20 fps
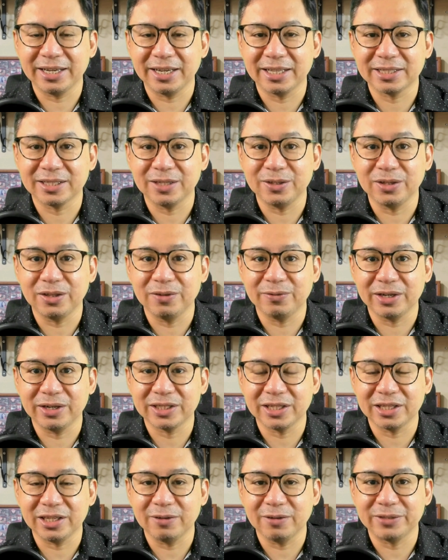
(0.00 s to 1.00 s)
against the
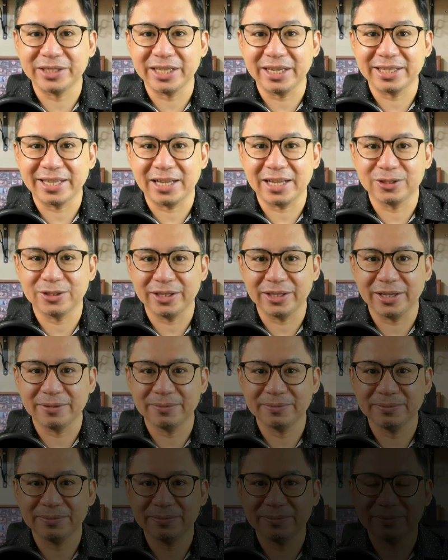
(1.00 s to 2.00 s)
University of St. Anthony.